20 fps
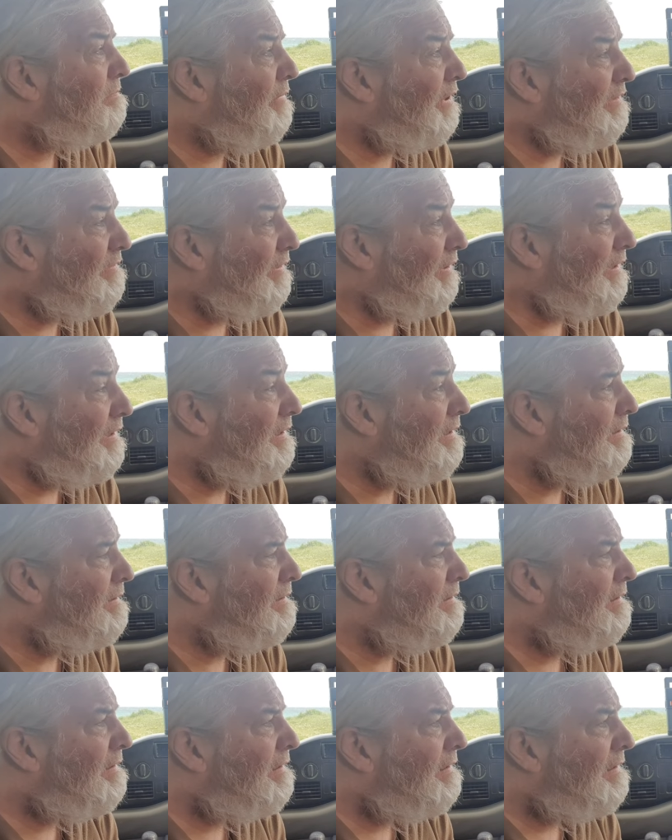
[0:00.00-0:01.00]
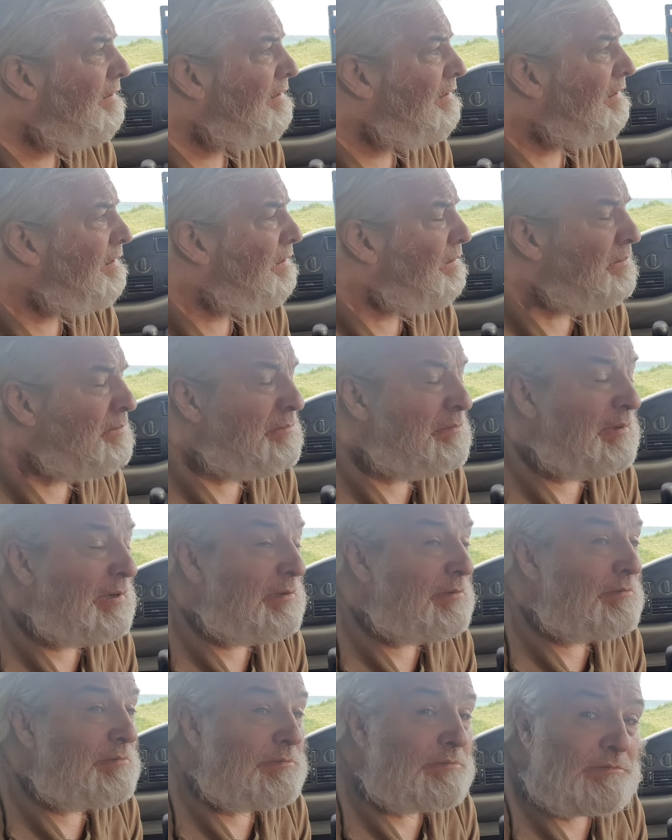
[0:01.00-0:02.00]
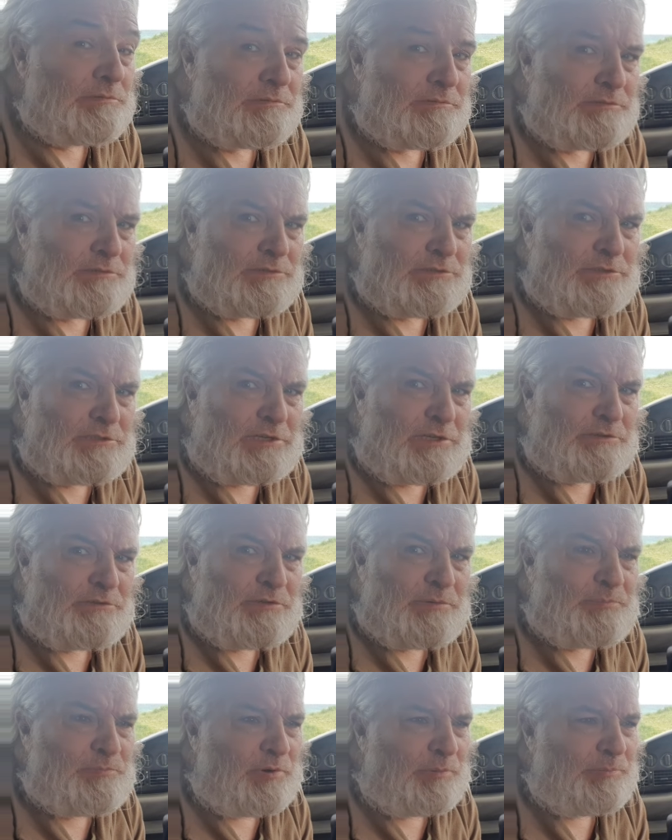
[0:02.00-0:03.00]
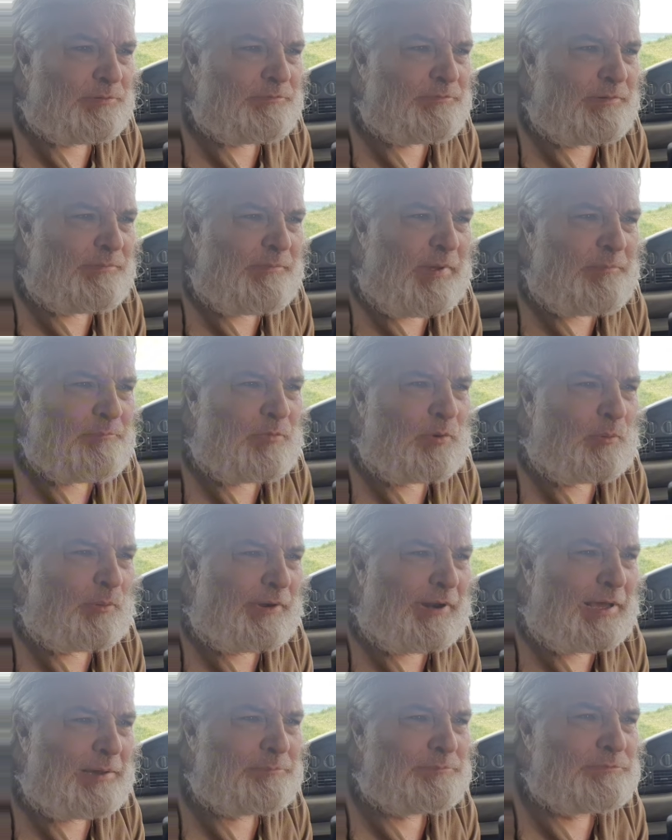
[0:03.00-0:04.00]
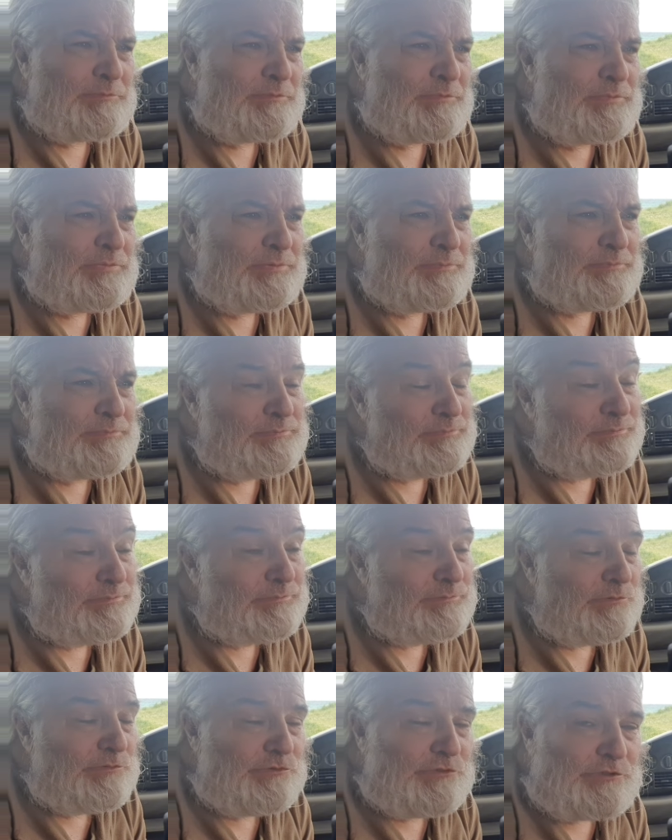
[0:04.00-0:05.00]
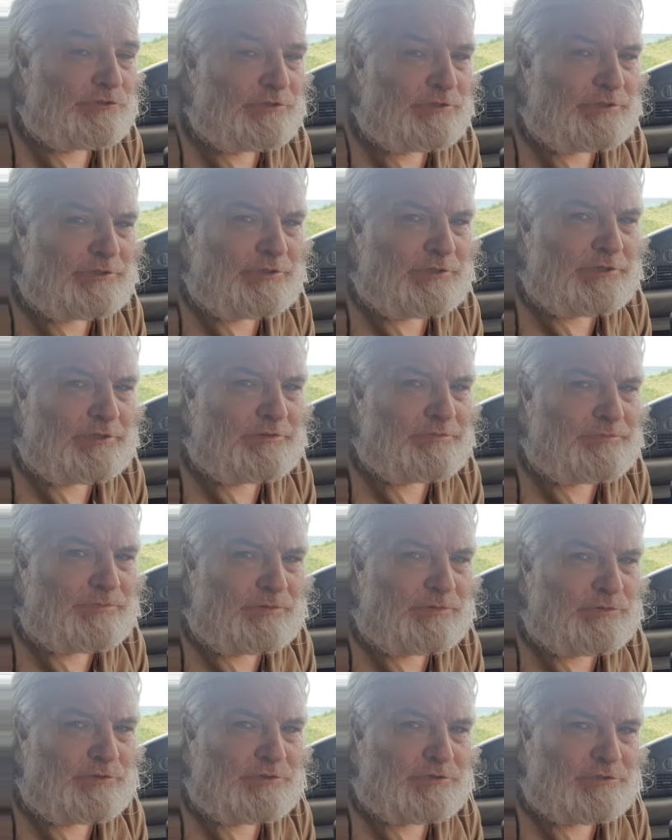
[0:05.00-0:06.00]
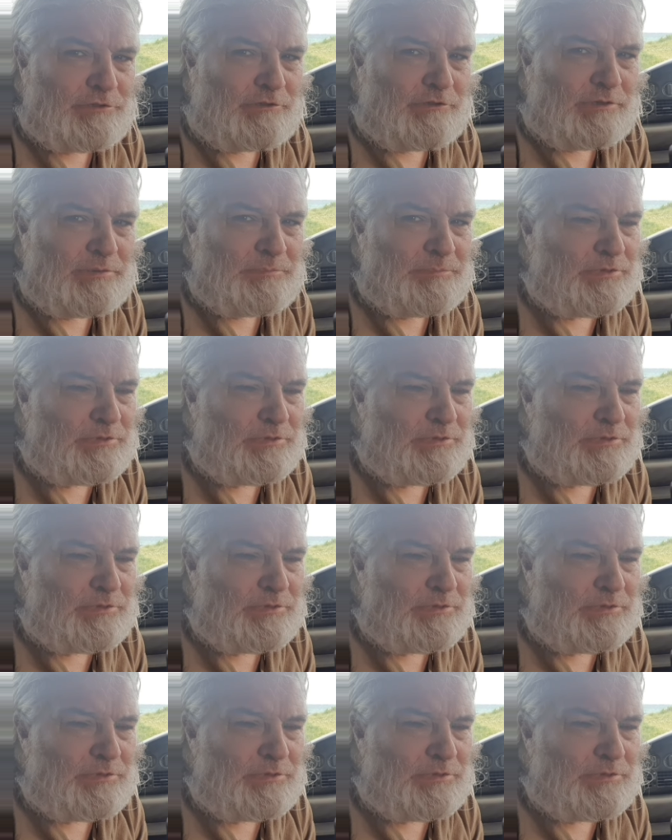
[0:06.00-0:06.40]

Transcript: bivy, well, I don't know, you probably remember what happened watching the earlier footage, right?